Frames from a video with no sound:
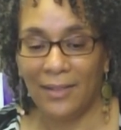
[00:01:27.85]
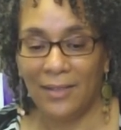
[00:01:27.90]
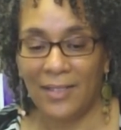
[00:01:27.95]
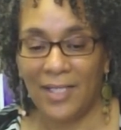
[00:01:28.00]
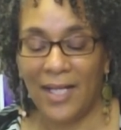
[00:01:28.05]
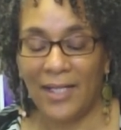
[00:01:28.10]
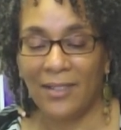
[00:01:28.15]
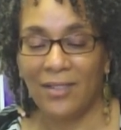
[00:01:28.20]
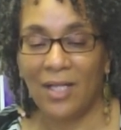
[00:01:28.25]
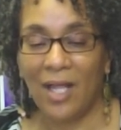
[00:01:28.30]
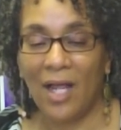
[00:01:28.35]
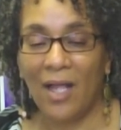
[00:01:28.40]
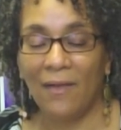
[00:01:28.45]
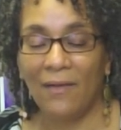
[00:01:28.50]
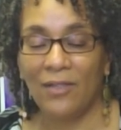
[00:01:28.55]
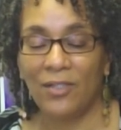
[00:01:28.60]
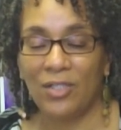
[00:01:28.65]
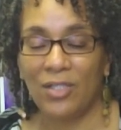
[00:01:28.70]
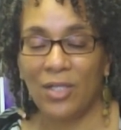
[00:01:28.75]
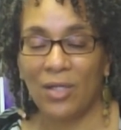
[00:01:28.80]

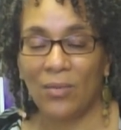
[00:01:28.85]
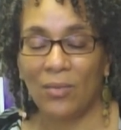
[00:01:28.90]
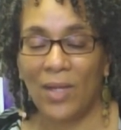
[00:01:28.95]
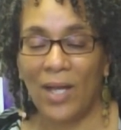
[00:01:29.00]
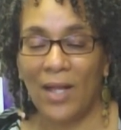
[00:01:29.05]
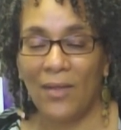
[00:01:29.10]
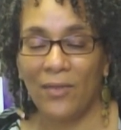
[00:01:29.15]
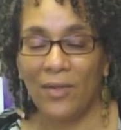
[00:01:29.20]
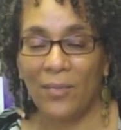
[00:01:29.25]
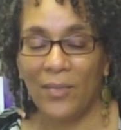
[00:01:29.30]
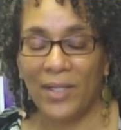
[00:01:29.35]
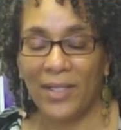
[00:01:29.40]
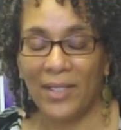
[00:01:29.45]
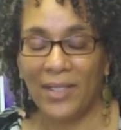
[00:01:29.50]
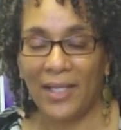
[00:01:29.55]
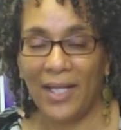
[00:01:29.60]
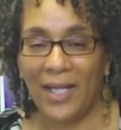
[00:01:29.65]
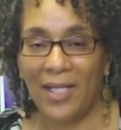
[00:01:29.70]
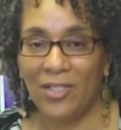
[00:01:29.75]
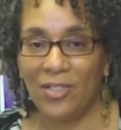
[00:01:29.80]
technology around the
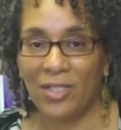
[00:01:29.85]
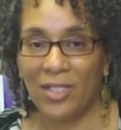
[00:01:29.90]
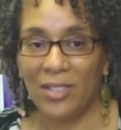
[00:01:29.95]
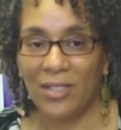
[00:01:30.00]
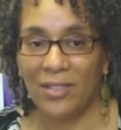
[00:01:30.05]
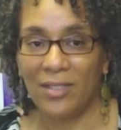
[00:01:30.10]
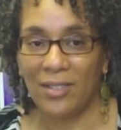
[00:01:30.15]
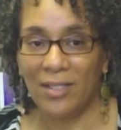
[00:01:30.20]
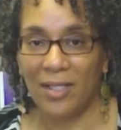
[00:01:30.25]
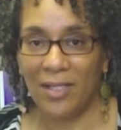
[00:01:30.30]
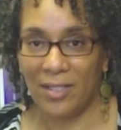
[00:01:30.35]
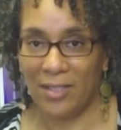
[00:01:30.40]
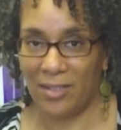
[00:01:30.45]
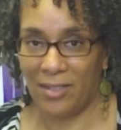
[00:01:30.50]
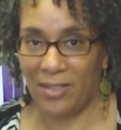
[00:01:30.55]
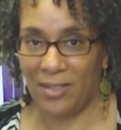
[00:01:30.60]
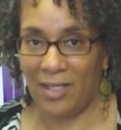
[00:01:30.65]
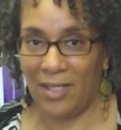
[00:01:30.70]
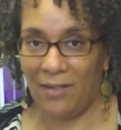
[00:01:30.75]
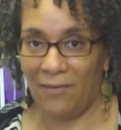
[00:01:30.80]
medications
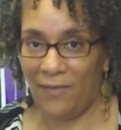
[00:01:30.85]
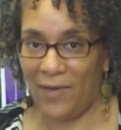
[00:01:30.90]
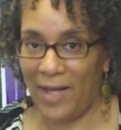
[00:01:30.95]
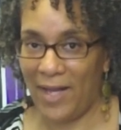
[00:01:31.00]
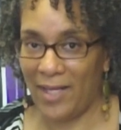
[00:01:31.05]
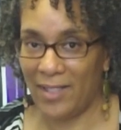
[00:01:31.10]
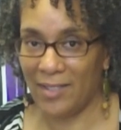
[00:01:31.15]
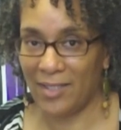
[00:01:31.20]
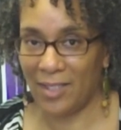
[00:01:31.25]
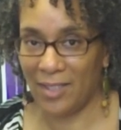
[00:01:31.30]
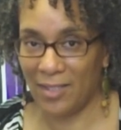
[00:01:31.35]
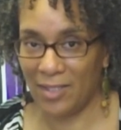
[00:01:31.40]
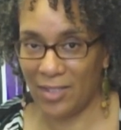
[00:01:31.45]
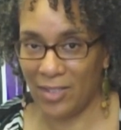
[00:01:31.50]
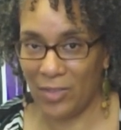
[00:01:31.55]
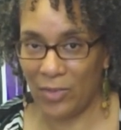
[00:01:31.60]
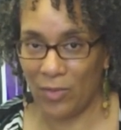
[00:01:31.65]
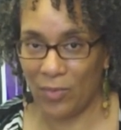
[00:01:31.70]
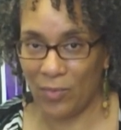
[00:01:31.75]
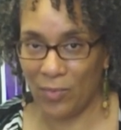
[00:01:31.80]
has advanced
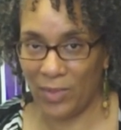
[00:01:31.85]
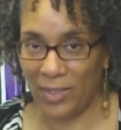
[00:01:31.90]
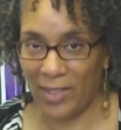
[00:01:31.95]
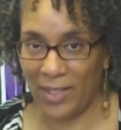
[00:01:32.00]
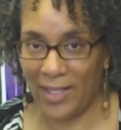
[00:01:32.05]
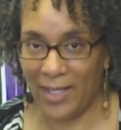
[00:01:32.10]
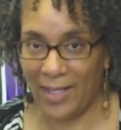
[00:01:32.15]
considerably,